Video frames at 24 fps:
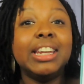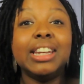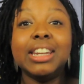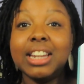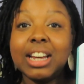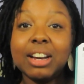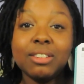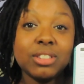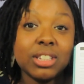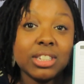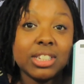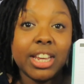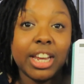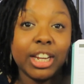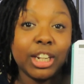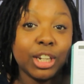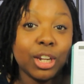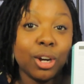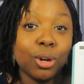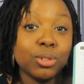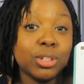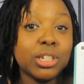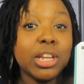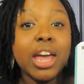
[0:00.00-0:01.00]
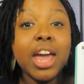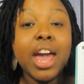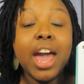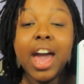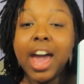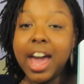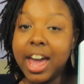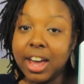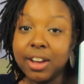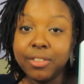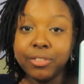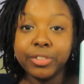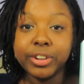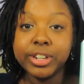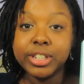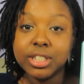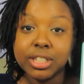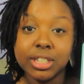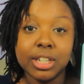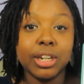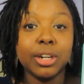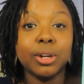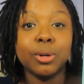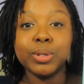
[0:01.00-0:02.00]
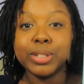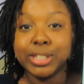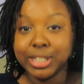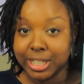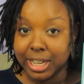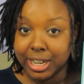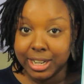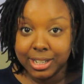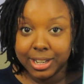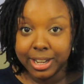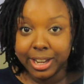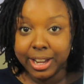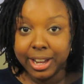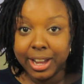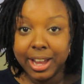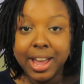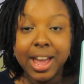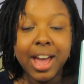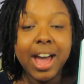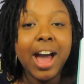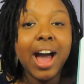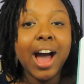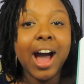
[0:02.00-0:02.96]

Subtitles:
love to take notes every single Sunday.